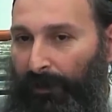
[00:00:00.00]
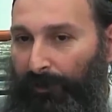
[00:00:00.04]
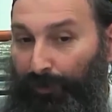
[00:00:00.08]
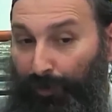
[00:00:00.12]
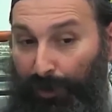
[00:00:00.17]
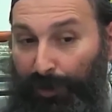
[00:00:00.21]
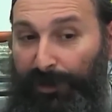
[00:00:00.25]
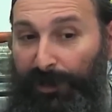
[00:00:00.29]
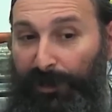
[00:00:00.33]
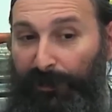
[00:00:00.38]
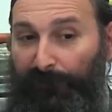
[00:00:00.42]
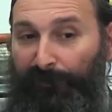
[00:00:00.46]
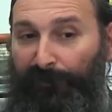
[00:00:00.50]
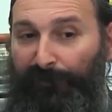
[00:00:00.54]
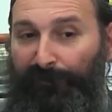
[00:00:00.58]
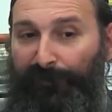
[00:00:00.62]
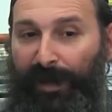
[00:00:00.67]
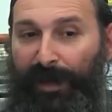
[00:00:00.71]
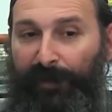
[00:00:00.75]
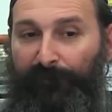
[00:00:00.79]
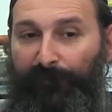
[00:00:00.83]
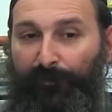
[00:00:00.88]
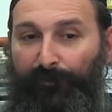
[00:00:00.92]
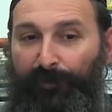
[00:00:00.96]
Do yourself a
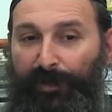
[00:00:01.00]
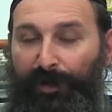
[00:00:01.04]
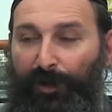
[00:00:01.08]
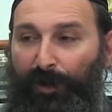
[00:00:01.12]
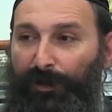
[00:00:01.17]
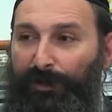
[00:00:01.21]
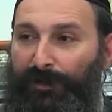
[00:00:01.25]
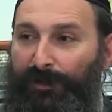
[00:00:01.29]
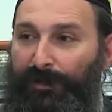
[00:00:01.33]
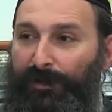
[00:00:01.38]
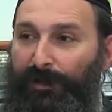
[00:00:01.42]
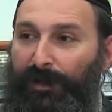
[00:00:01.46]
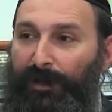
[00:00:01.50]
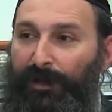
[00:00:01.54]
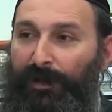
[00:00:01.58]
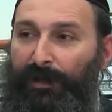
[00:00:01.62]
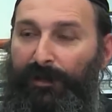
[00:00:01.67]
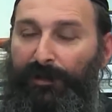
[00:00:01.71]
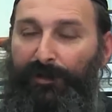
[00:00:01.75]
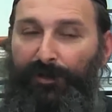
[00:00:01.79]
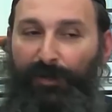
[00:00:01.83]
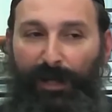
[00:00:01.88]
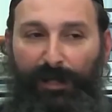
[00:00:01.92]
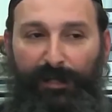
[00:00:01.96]
favor, because
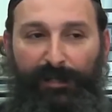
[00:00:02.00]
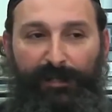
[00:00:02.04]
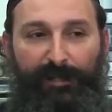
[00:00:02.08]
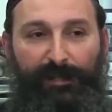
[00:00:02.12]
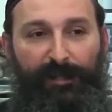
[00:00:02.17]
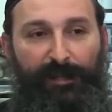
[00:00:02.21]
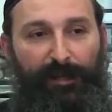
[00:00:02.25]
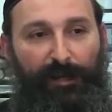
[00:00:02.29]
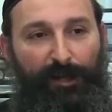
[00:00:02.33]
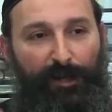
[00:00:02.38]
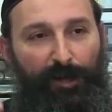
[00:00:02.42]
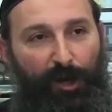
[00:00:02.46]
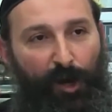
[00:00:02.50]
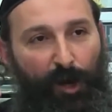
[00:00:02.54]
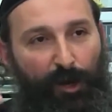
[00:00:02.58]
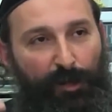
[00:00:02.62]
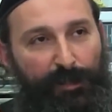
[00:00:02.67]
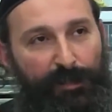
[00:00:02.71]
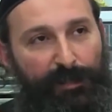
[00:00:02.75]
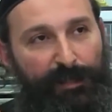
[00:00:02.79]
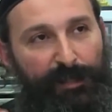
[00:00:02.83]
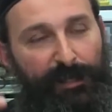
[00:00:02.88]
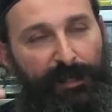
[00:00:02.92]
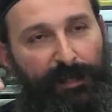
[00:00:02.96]
just
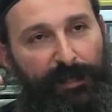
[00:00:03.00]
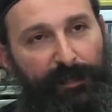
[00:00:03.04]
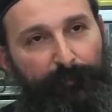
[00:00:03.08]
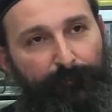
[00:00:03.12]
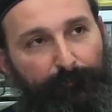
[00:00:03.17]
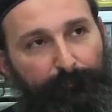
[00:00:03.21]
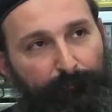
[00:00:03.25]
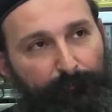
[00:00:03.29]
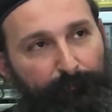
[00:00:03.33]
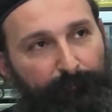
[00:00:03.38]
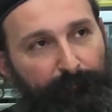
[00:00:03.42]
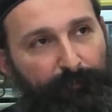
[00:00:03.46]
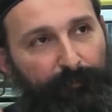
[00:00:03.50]
constantly